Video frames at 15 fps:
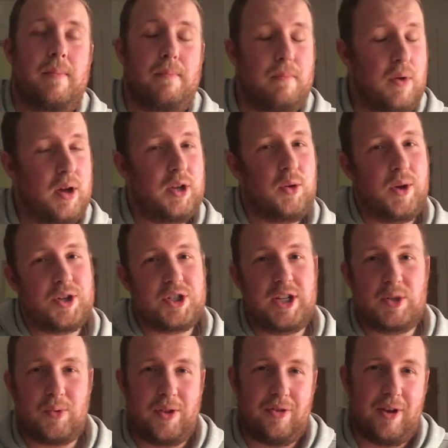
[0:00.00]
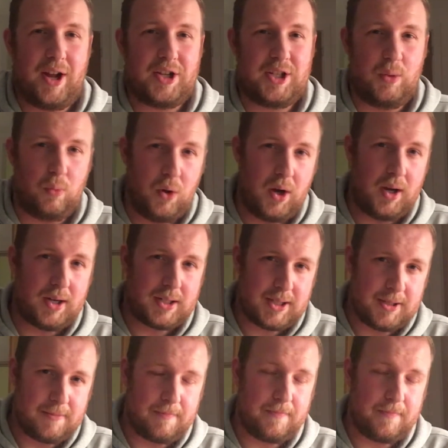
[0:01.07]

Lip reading: My question is whether it actually works,